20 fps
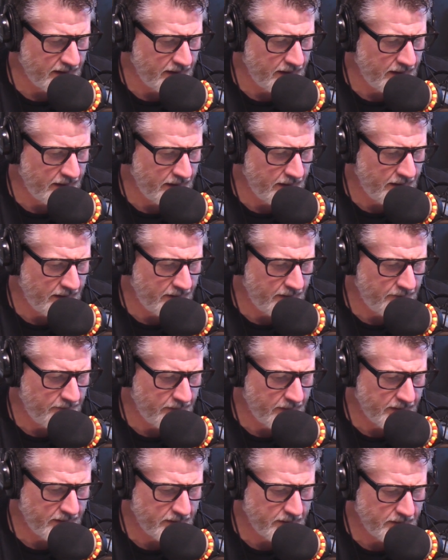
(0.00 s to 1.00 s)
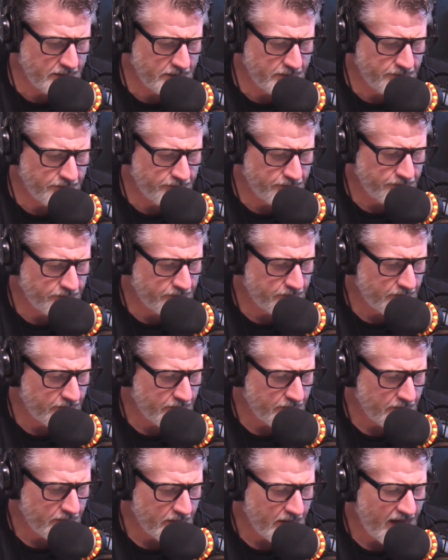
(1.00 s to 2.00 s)
Um, you think they were like
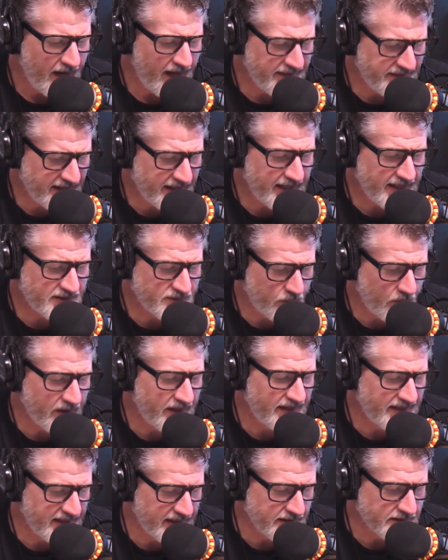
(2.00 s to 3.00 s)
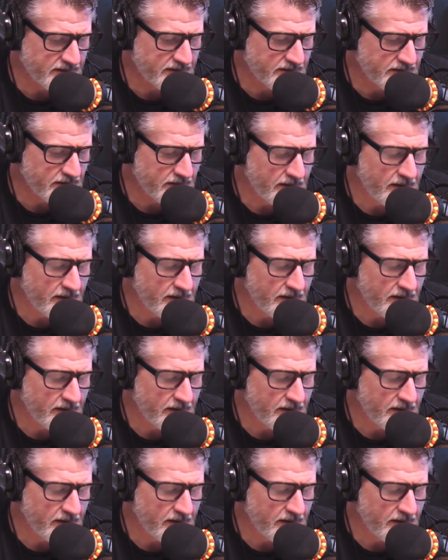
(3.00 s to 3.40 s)
hipsters? I think that's what it okay. is.